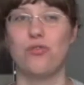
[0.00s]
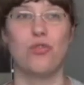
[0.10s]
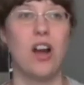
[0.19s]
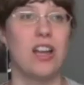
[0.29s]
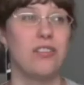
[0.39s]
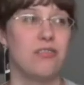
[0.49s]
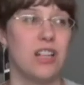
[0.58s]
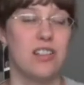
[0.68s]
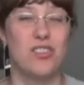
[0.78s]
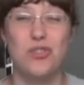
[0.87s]
dry and
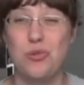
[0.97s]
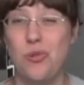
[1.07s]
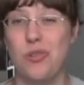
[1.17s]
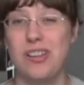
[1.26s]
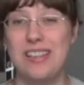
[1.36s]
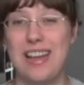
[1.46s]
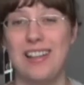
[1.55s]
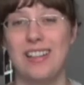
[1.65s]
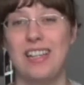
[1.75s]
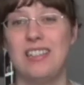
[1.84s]
flat
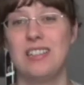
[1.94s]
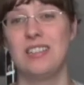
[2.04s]
storytelling.